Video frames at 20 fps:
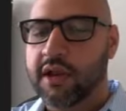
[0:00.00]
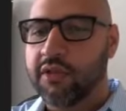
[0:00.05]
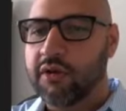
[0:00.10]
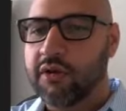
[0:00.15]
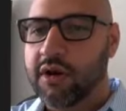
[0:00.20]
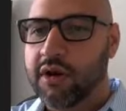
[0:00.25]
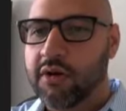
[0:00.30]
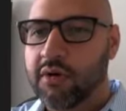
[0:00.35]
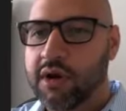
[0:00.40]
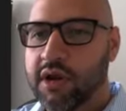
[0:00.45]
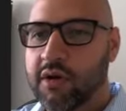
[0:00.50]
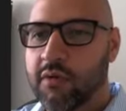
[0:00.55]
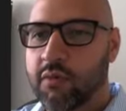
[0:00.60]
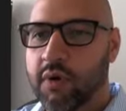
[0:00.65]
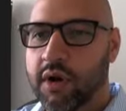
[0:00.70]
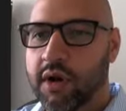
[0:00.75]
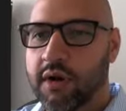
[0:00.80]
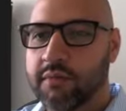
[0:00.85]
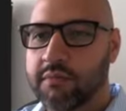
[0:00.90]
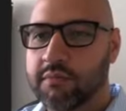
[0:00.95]
Another
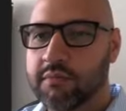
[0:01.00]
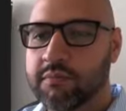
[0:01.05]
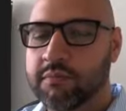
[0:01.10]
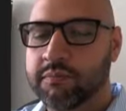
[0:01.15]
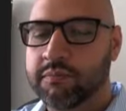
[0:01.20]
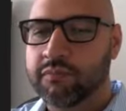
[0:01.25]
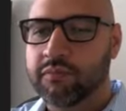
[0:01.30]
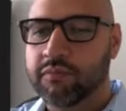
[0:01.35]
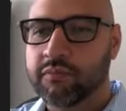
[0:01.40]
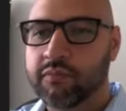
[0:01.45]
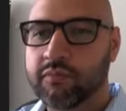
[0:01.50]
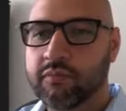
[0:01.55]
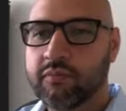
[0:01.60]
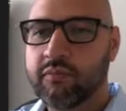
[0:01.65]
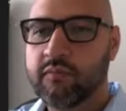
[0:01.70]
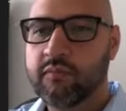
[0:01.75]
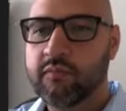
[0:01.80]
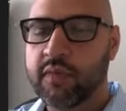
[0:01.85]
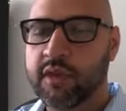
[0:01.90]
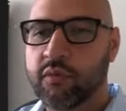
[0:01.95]
area where
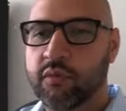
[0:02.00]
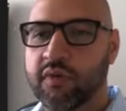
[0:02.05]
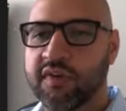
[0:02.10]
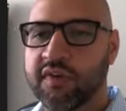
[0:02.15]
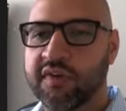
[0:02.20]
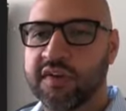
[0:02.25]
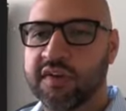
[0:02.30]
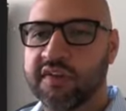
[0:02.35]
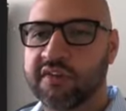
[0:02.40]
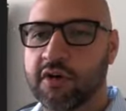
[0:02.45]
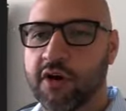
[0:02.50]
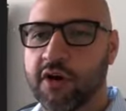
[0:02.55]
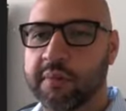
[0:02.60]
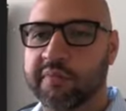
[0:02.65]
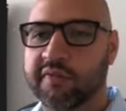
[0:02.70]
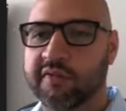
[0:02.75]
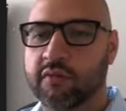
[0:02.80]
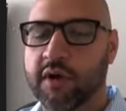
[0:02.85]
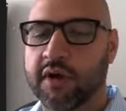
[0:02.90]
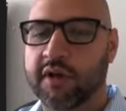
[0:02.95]
we see
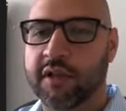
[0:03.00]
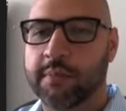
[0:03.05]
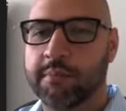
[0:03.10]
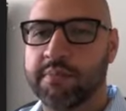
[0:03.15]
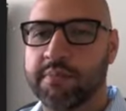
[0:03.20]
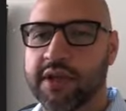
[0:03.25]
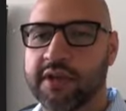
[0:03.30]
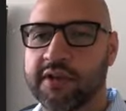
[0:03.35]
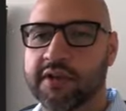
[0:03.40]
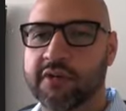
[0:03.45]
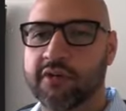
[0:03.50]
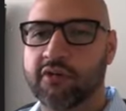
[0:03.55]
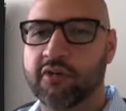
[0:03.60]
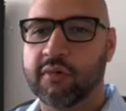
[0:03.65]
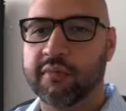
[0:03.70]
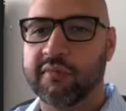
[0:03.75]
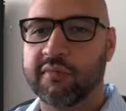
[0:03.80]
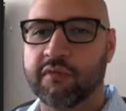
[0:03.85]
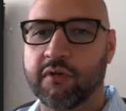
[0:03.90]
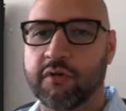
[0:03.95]
startups struggle a bit
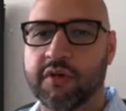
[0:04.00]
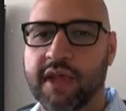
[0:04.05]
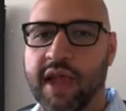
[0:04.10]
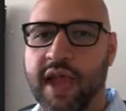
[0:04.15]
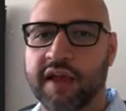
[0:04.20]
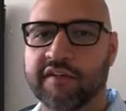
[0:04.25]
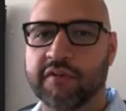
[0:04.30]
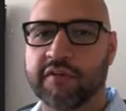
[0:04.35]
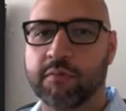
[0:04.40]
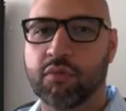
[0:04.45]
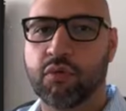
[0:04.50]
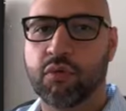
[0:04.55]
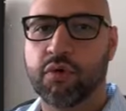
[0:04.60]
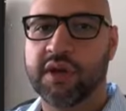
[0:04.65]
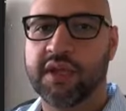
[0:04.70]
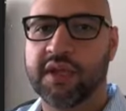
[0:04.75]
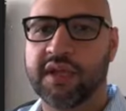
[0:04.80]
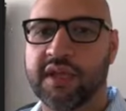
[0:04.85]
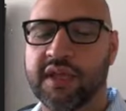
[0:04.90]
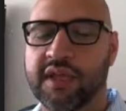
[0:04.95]
in terms of their tax
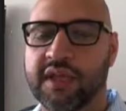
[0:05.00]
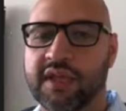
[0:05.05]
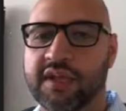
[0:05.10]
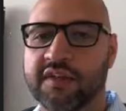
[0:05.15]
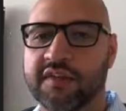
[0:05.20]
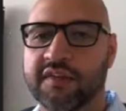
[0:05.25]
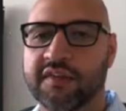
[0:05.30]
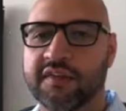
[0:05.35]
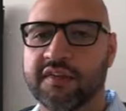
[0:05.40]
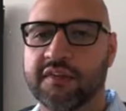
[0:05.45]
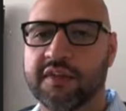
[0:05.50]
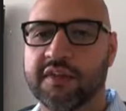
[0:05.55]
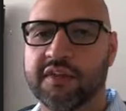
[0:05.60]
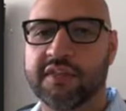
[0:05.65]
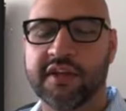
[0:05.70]
reporting is